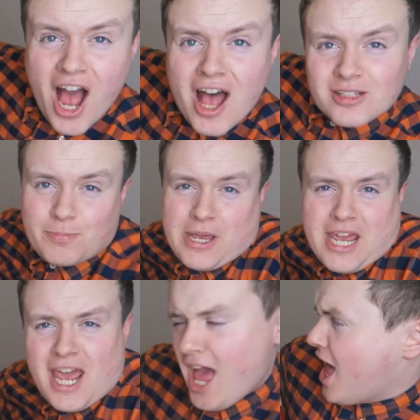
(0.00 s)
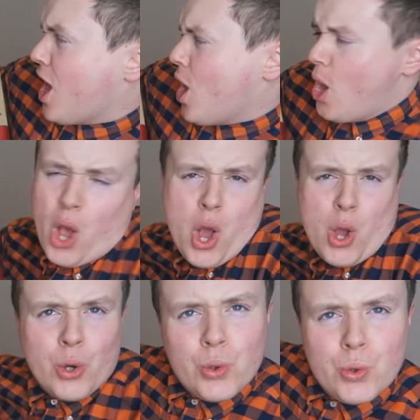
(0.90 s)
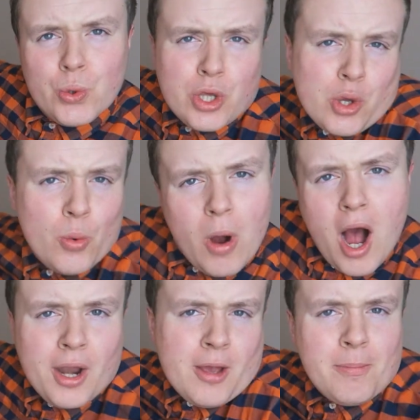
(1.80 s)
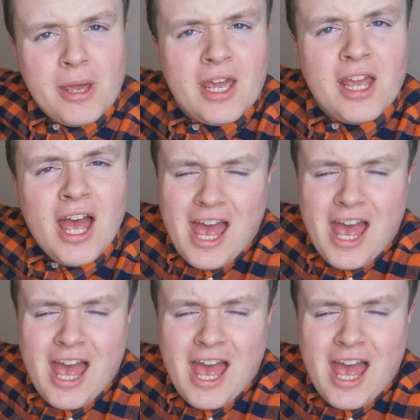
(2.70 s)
just be who you wanna be.